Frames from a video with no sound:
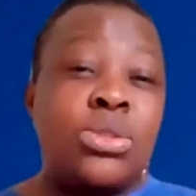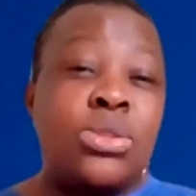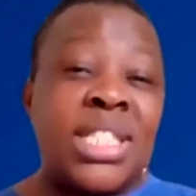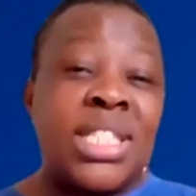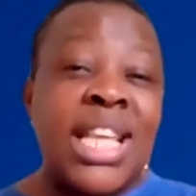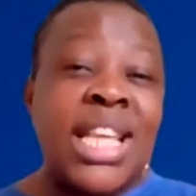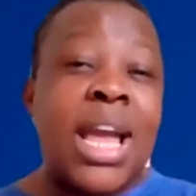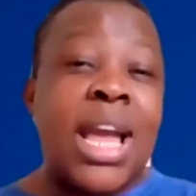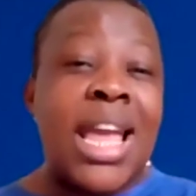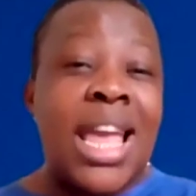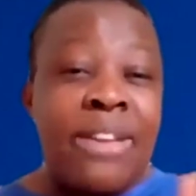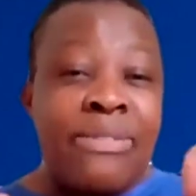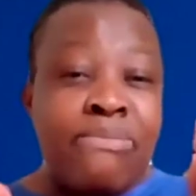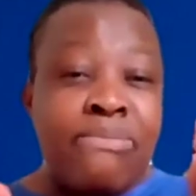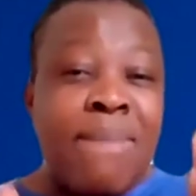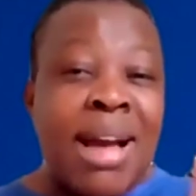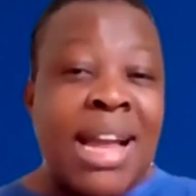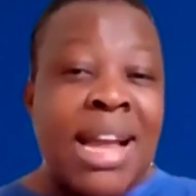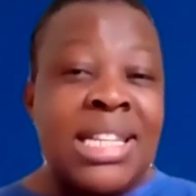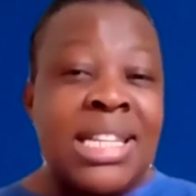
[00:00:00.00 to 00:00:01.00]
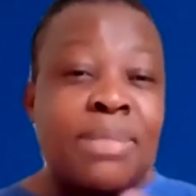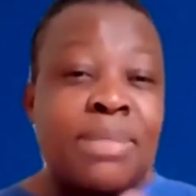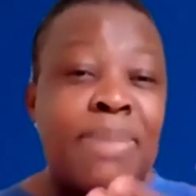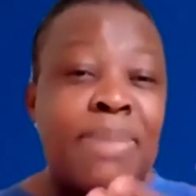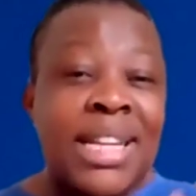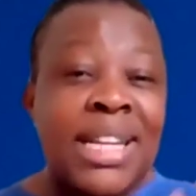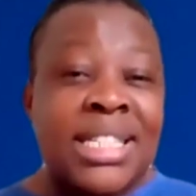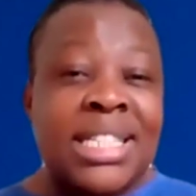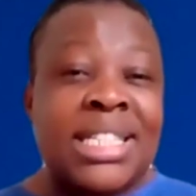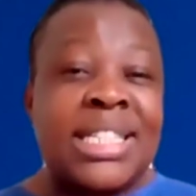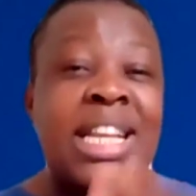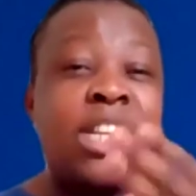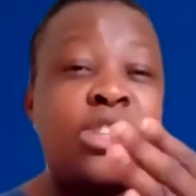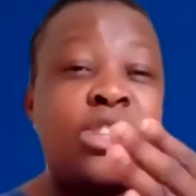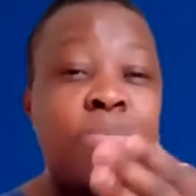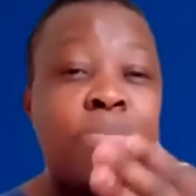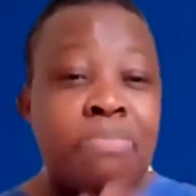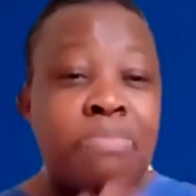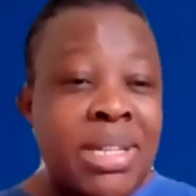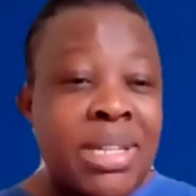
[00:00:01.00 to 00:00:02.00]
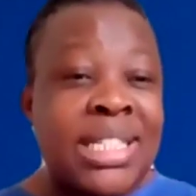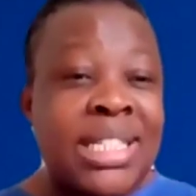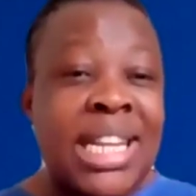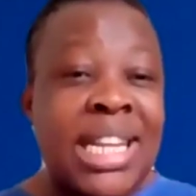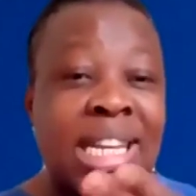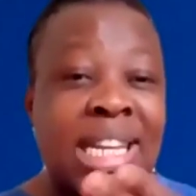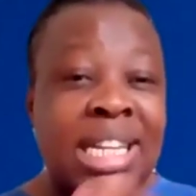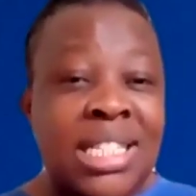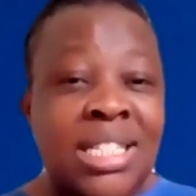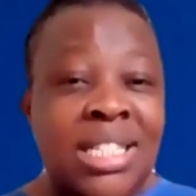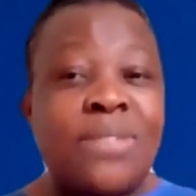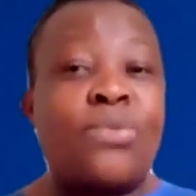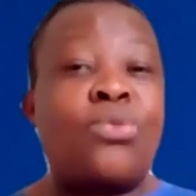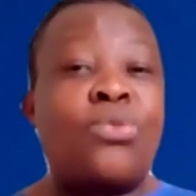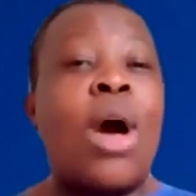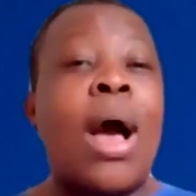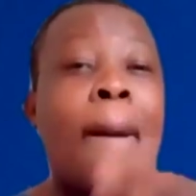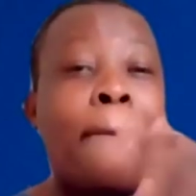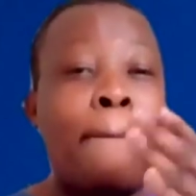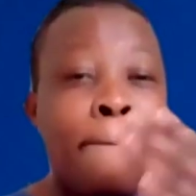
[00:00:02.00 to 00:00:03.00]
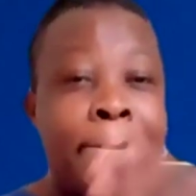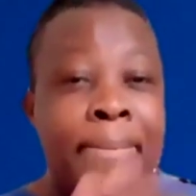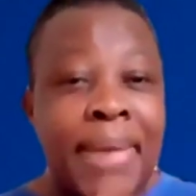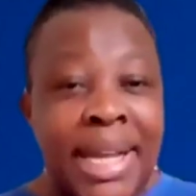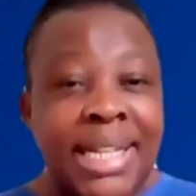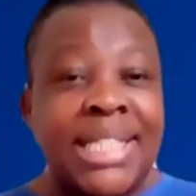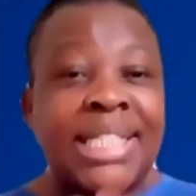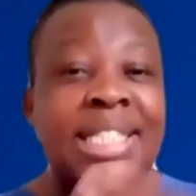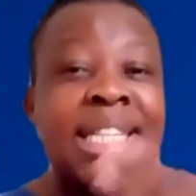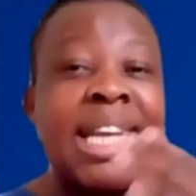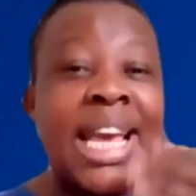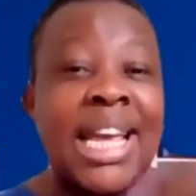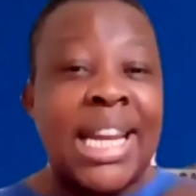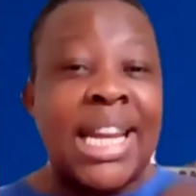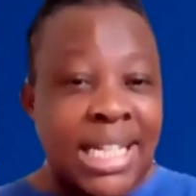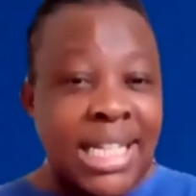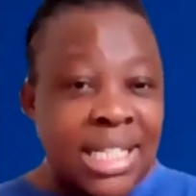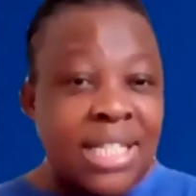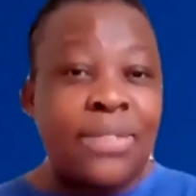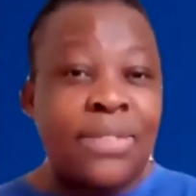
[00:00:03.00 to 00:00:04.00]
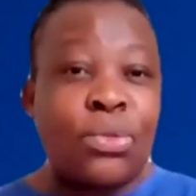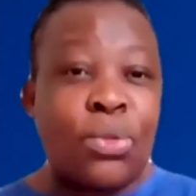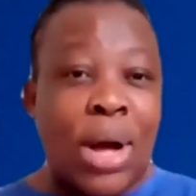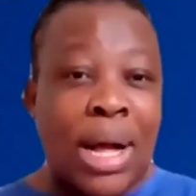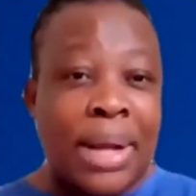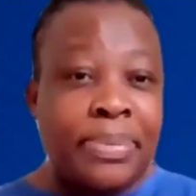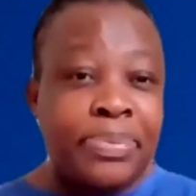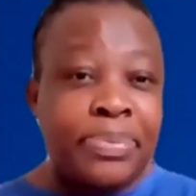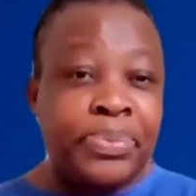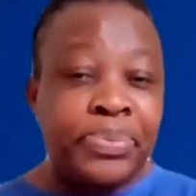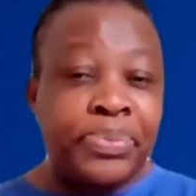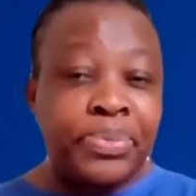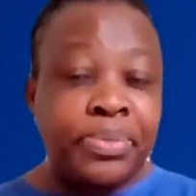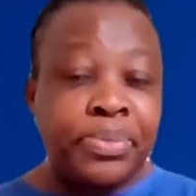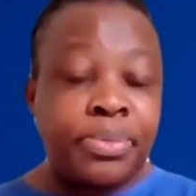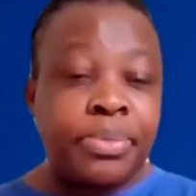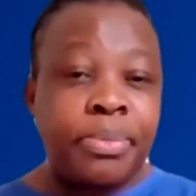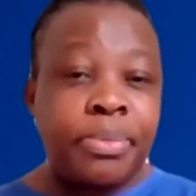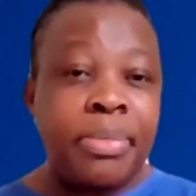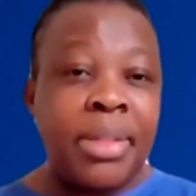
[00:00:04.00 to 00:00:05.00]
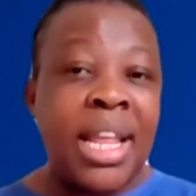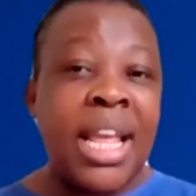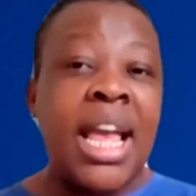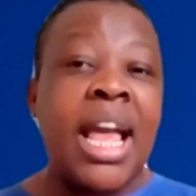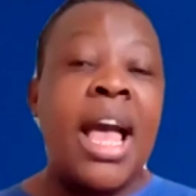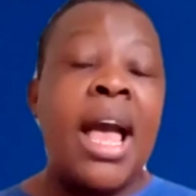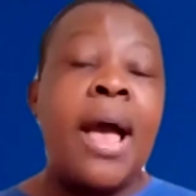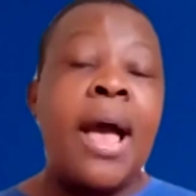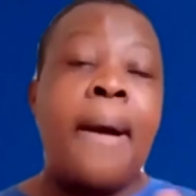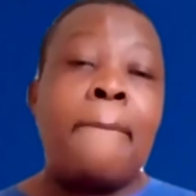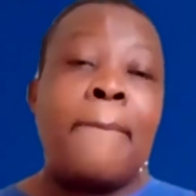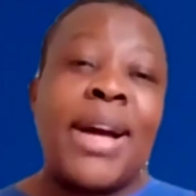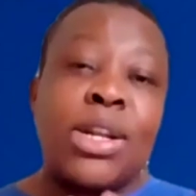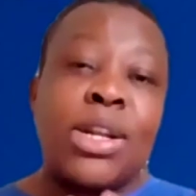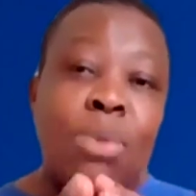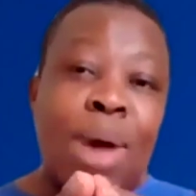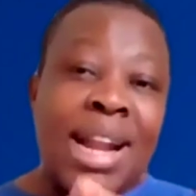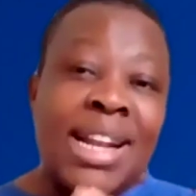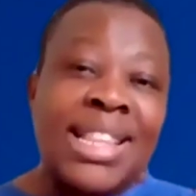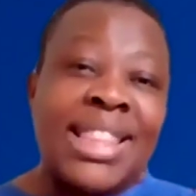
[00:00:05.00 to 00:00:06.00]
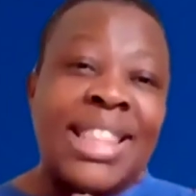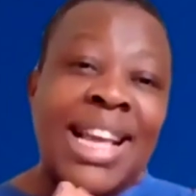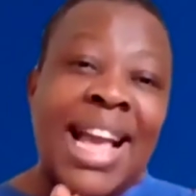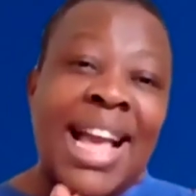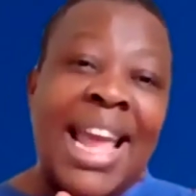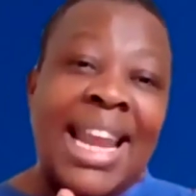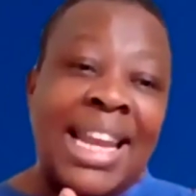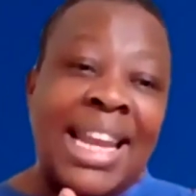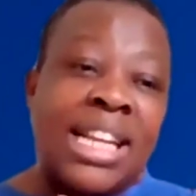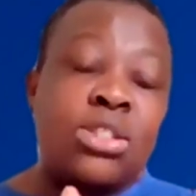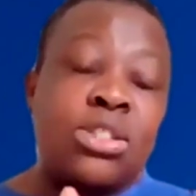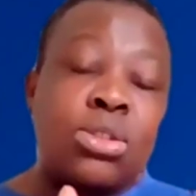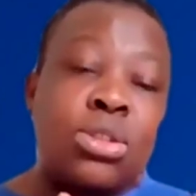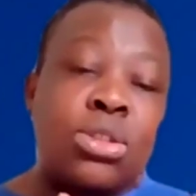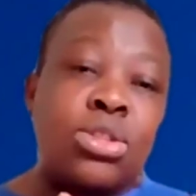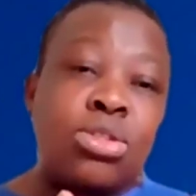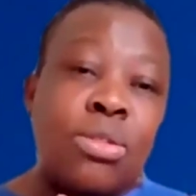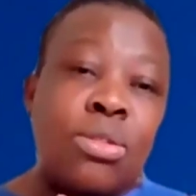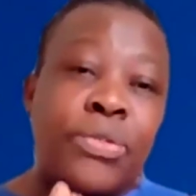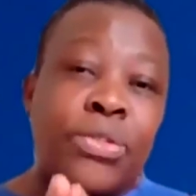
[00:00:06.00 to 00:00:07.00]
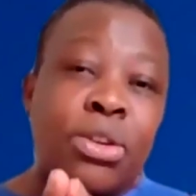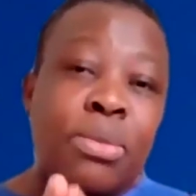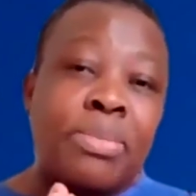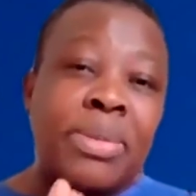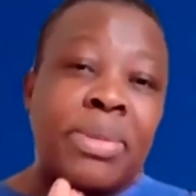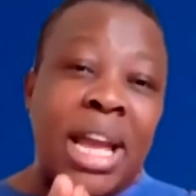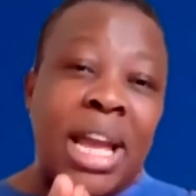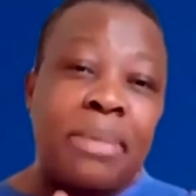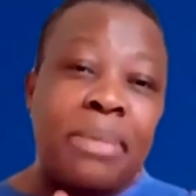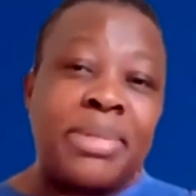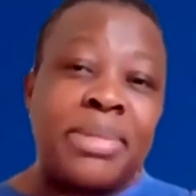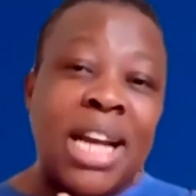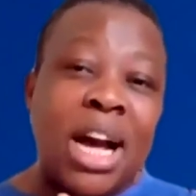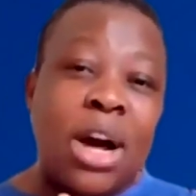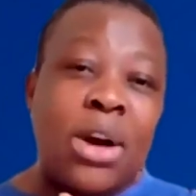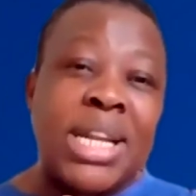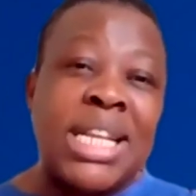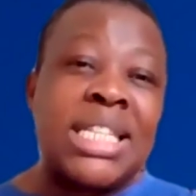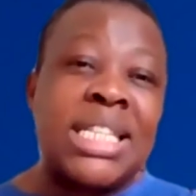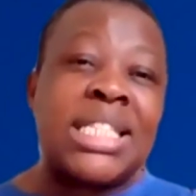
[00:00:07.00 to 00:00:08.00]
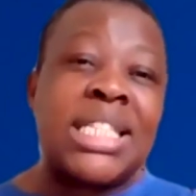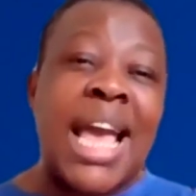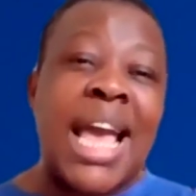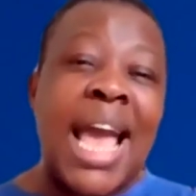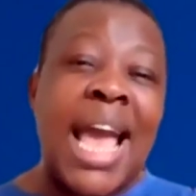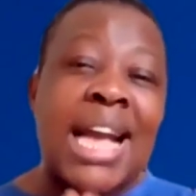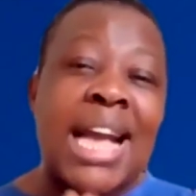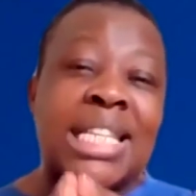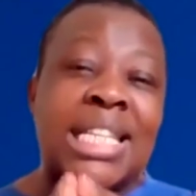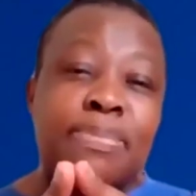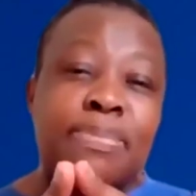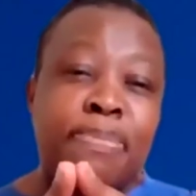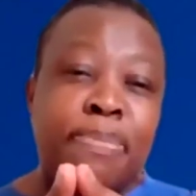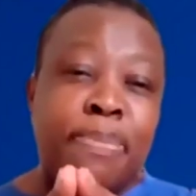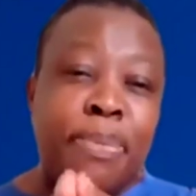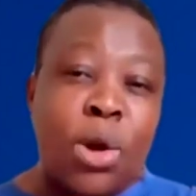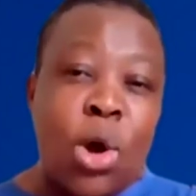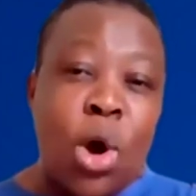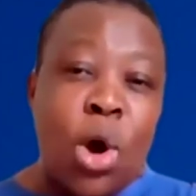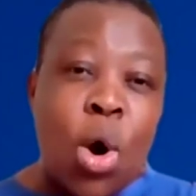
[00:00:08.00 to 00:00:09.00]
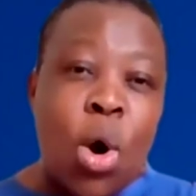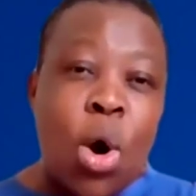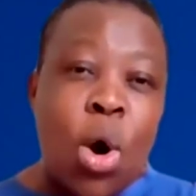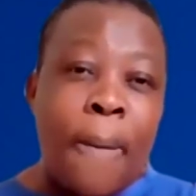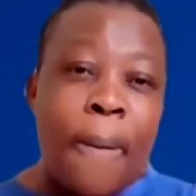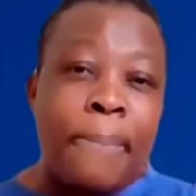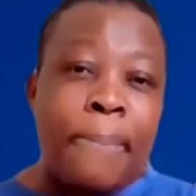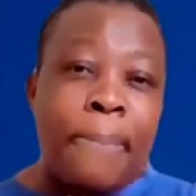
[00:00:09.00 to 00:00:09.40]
to say, if money is budgeted to build a reservoir, build a reservoir. But one thing I learned also from Cape Town is explore